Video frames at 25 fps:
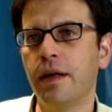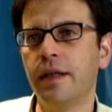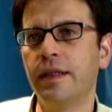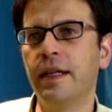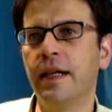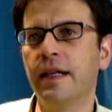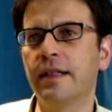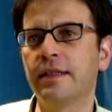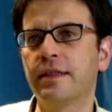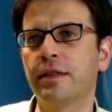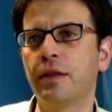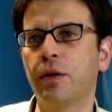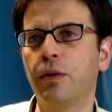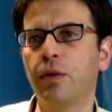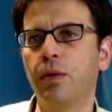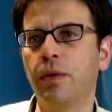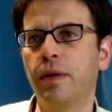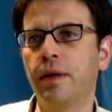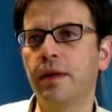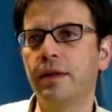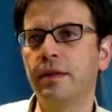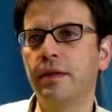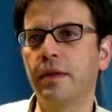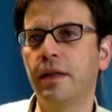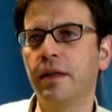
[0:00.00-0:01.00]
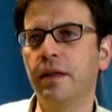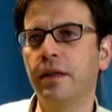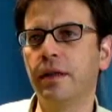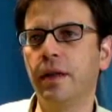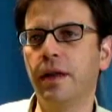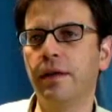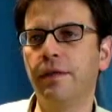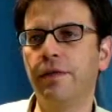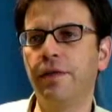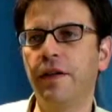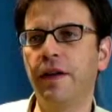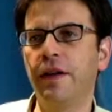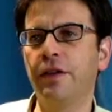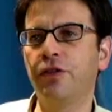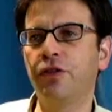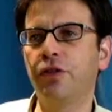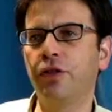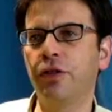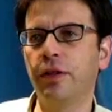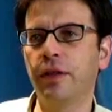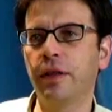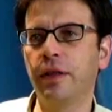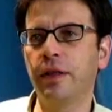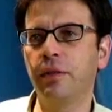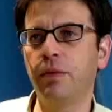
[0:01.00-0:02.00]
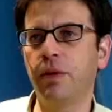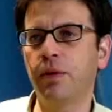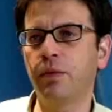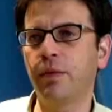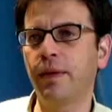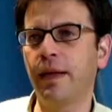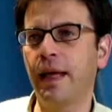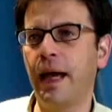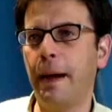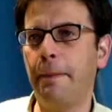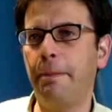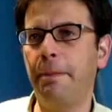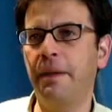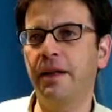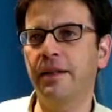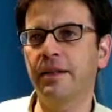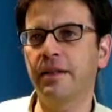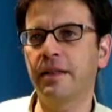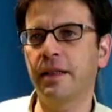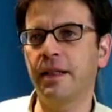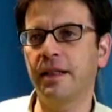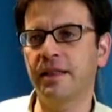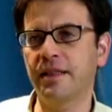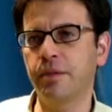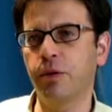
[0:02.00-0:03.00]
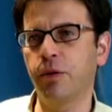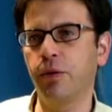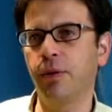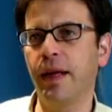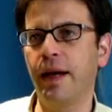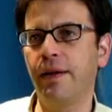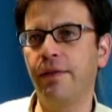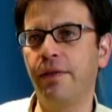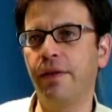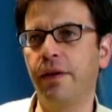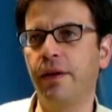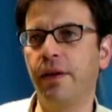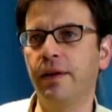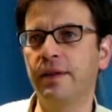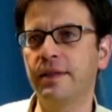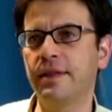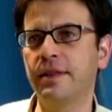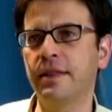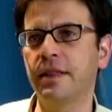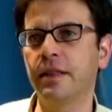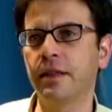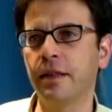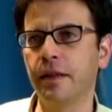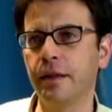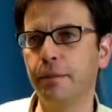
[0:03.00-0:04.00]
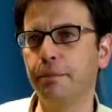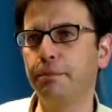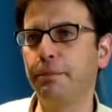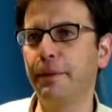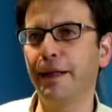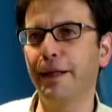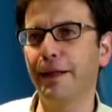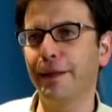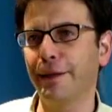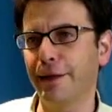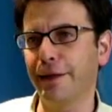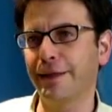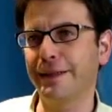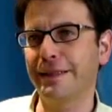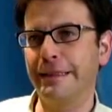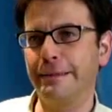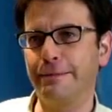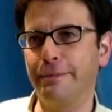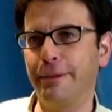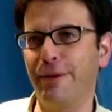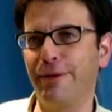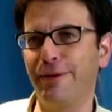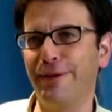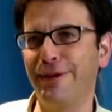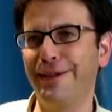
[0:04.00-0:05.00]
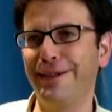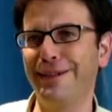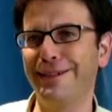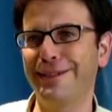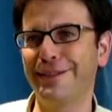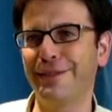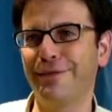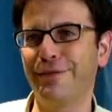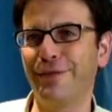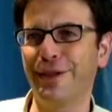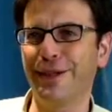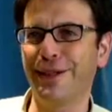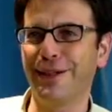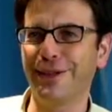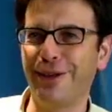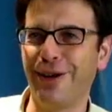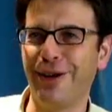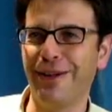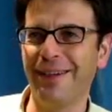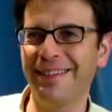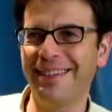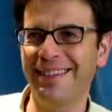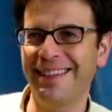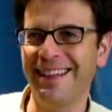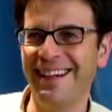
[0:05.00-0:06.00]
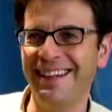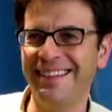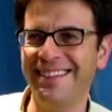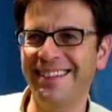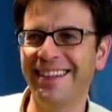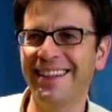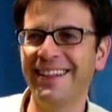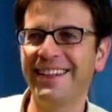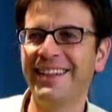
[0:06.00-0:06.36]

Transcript: Yes, so eventually what will happen is the customer will have a single billing experience, if we can call it that,